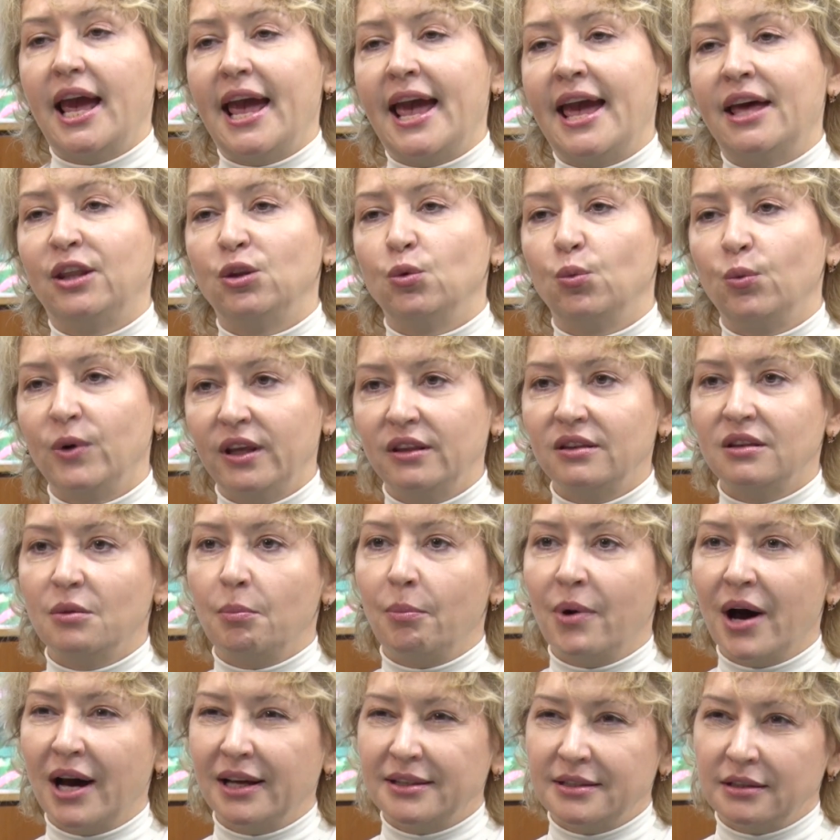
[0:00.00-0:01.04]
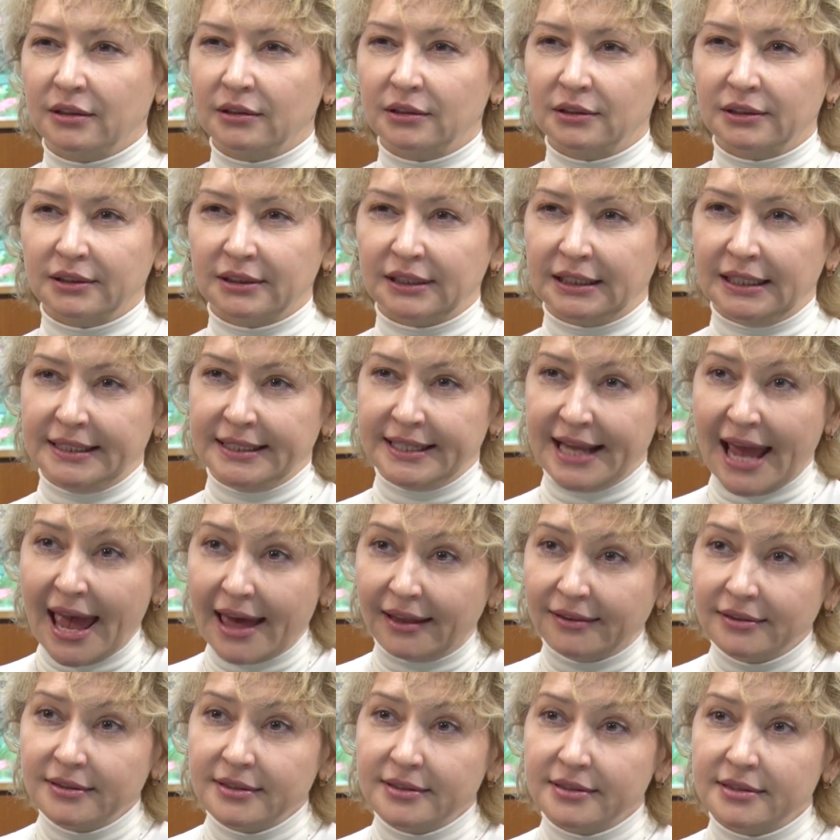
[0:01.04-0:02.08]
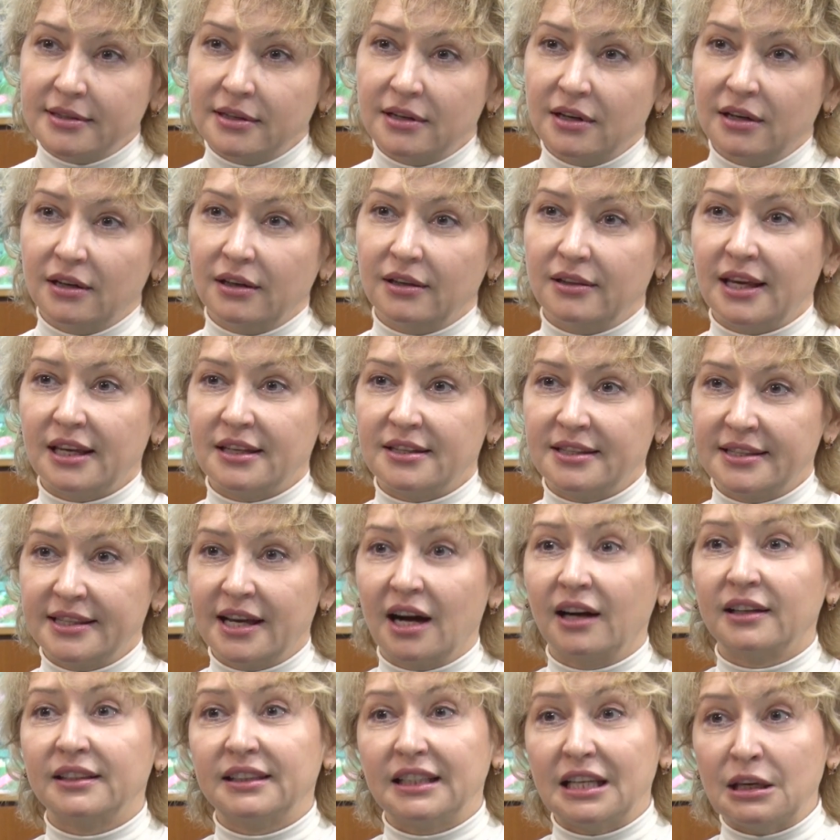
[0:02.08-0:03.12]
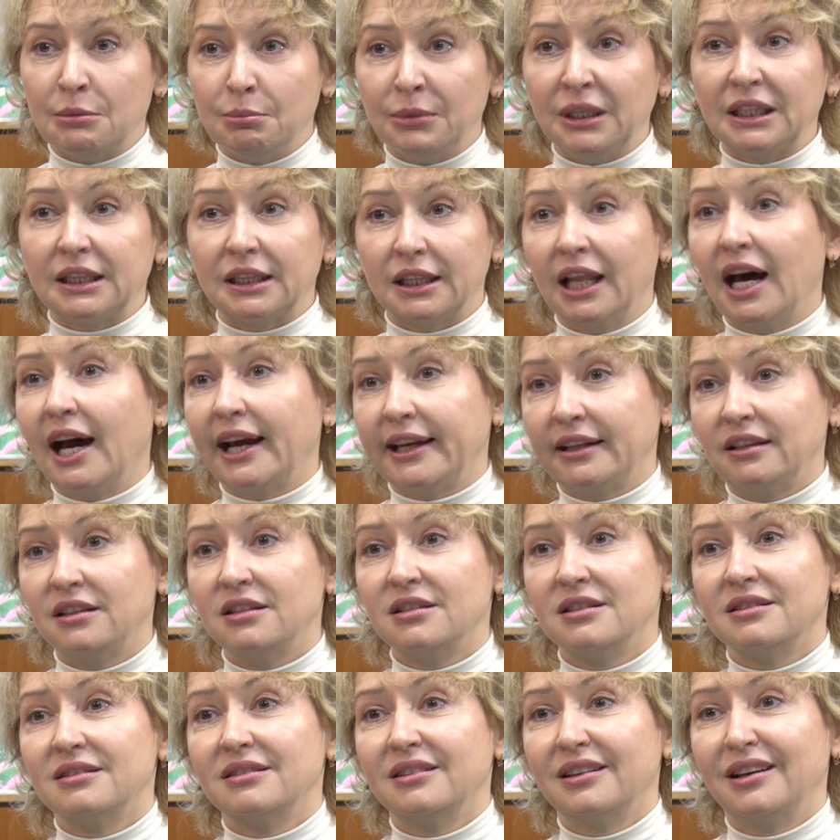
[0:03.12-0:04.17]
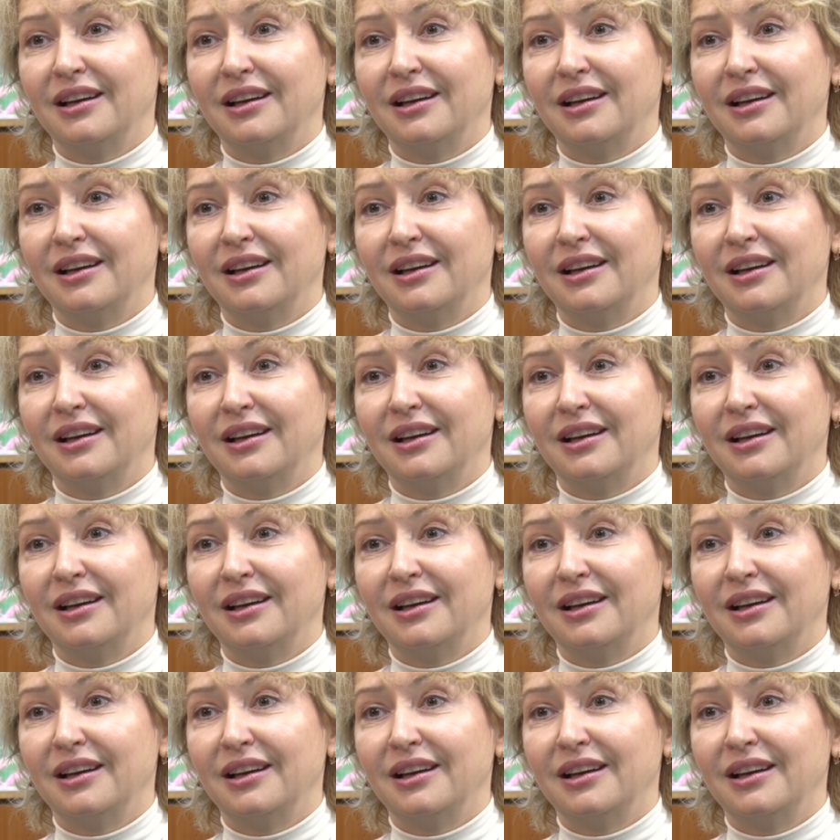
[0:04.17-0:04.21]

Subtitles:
And when the particle condense, they start emit light.